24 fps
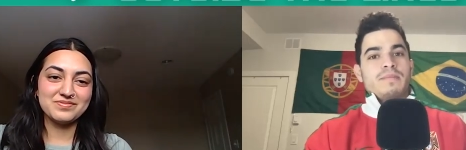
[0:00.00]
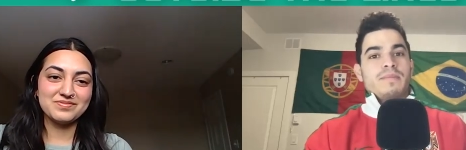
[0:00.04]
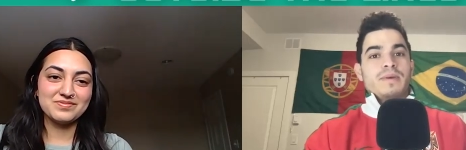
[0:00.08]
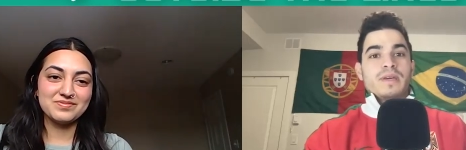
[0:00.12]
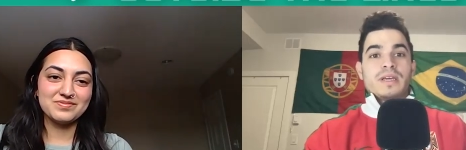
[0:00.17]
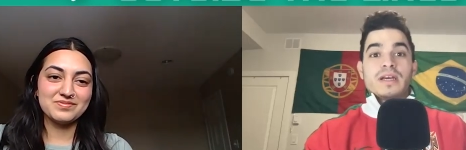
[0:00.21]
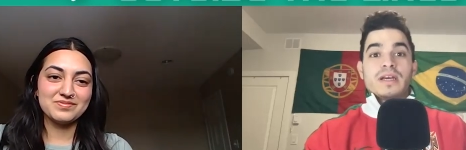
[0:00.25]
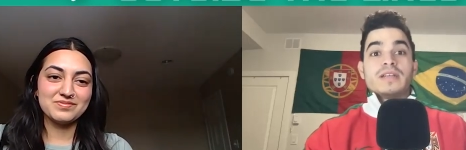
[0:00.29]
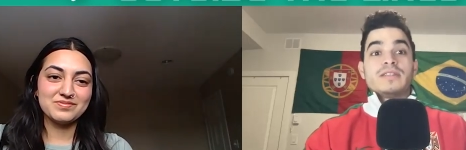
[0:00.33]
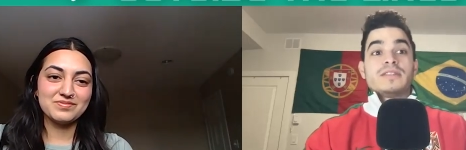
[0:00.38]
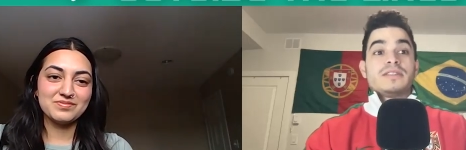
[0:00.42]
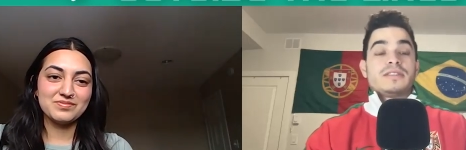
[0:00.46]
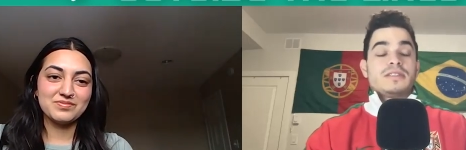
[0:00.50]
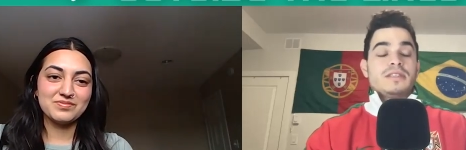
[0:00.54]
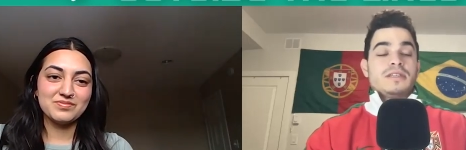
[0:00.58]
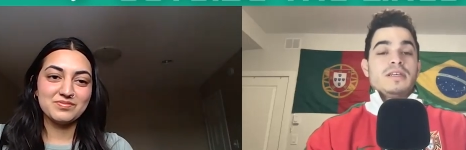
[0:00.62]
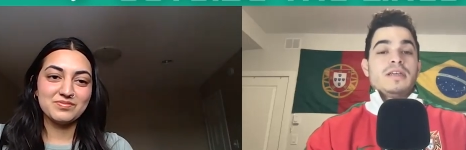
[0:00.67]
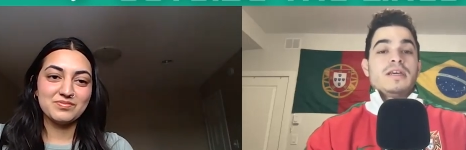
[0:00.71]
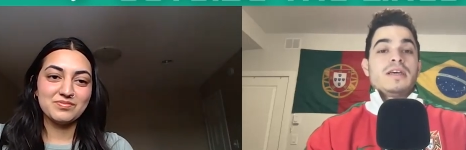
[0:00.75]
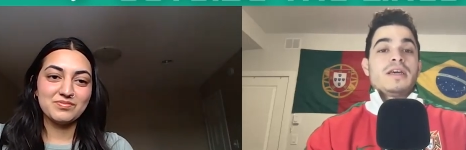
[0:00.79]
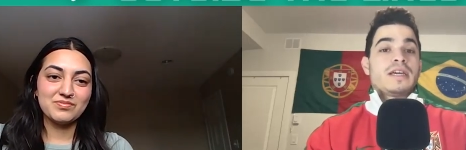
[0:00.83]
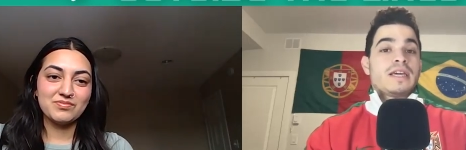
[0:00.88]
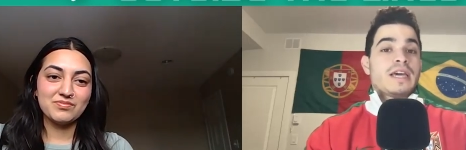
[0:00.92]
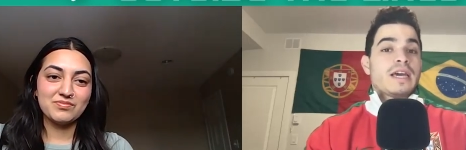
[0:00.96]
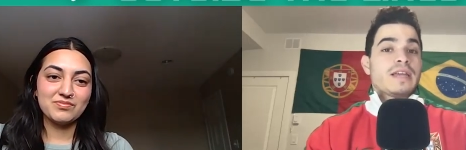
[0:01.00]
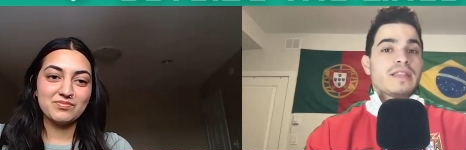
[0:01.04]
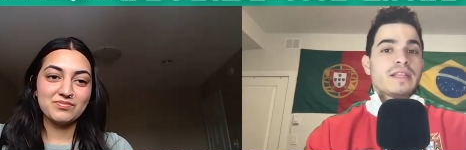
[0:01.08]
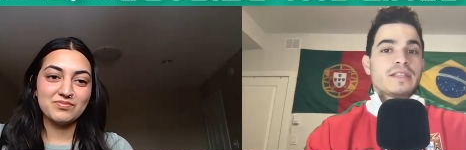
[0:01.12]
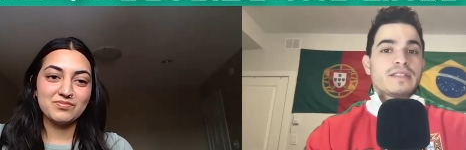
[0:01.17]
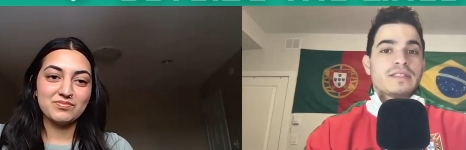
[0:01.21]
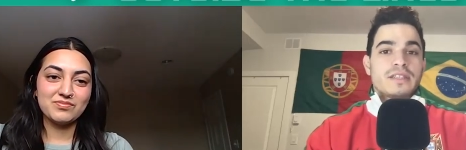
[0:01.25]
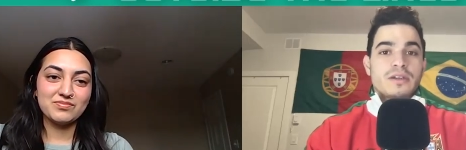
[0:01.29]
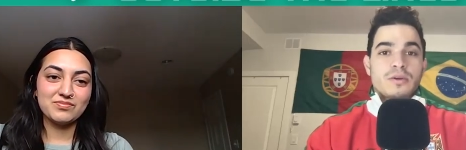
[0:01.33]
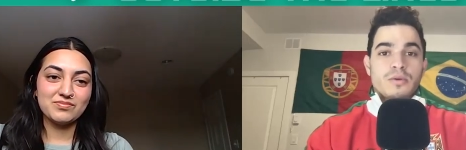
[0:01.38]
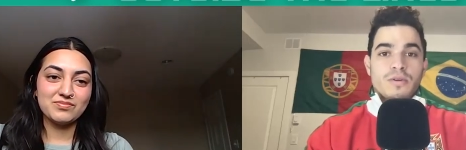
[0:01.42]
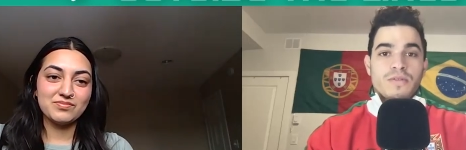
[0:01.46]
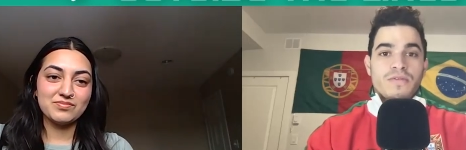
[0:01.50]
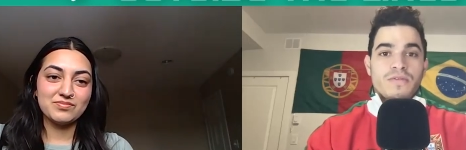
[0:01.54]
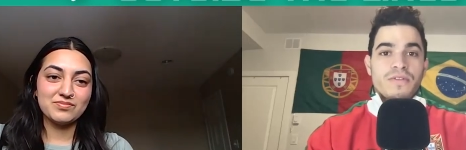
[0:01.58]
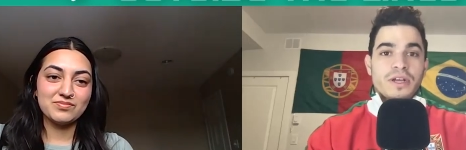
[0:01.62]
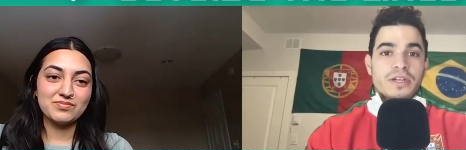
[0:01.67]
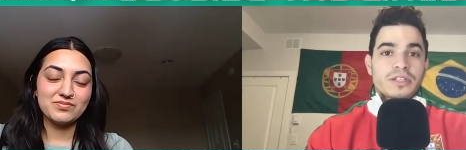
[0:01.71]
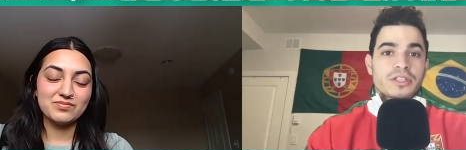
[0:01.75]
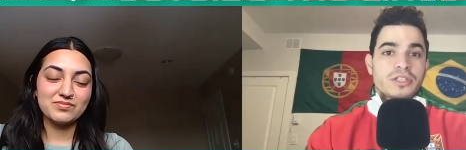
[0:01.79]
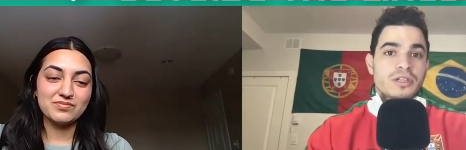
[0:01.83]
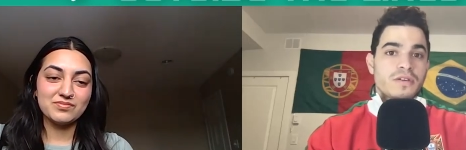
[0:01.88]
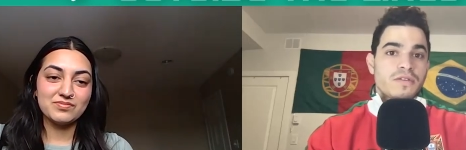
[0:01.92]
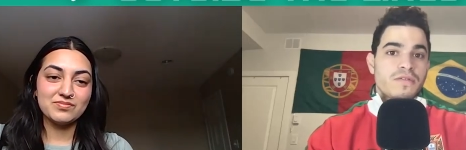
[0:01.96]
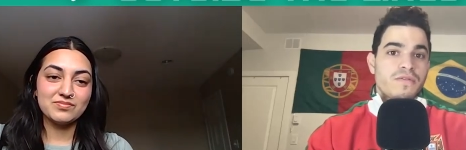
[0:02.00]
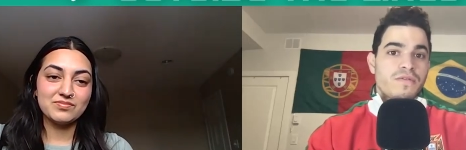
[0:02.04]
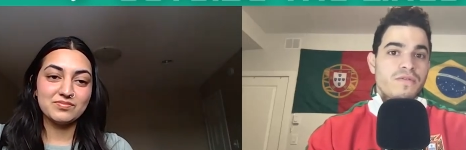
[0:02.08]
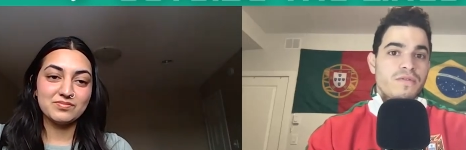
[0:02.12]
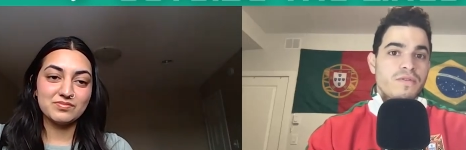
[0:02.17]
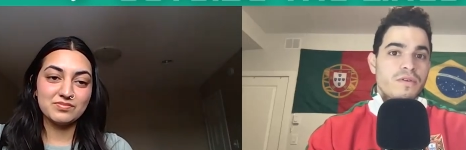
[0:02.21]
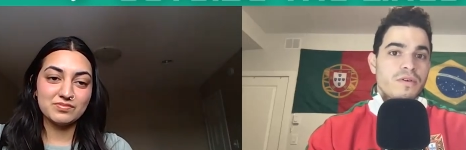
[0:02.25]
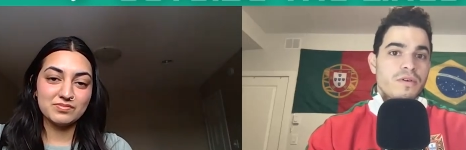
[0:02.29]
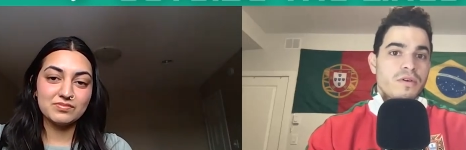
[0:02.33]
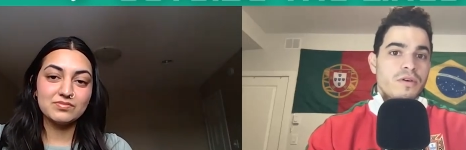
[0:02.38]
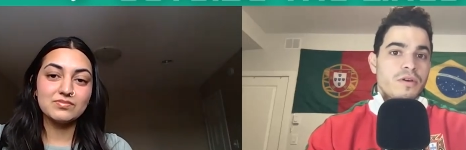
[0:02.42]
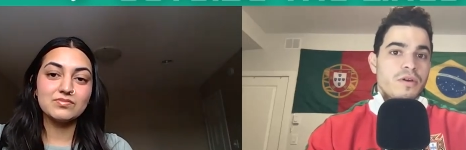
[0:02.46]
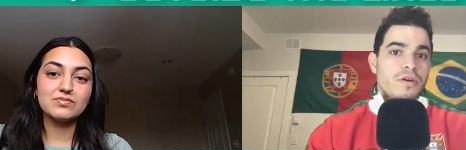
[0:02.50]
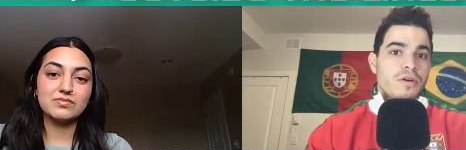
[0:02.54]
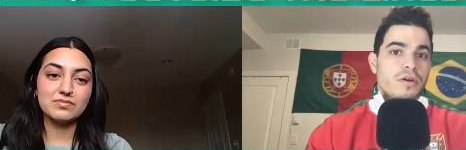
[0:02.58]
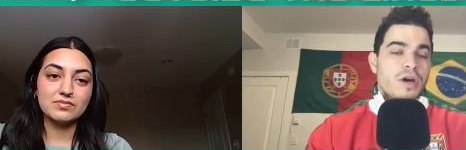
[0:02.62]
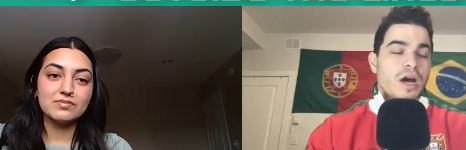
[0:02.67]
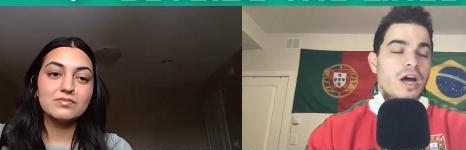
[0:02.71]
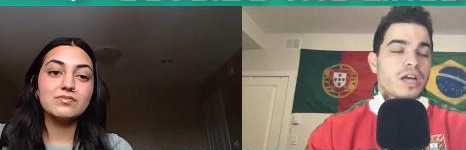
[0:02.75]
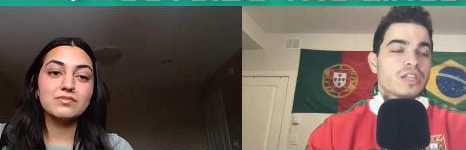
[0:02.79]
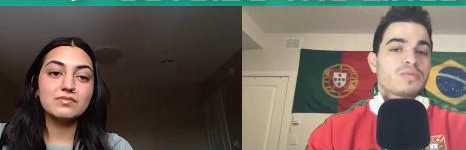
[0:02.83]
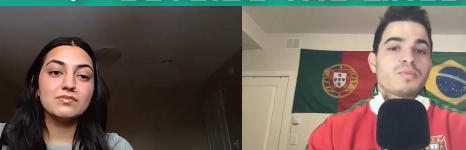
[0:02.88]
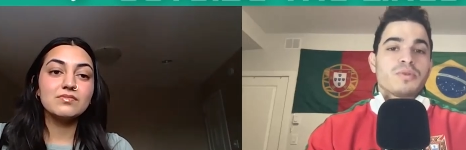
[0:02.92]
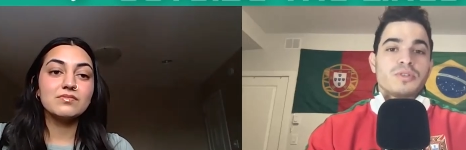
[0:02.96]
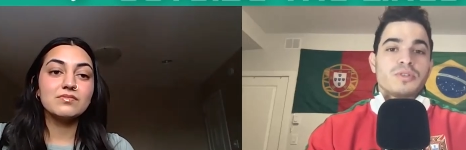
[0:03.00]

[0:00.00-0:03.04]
Speaker 1: because again that's like a reflection of us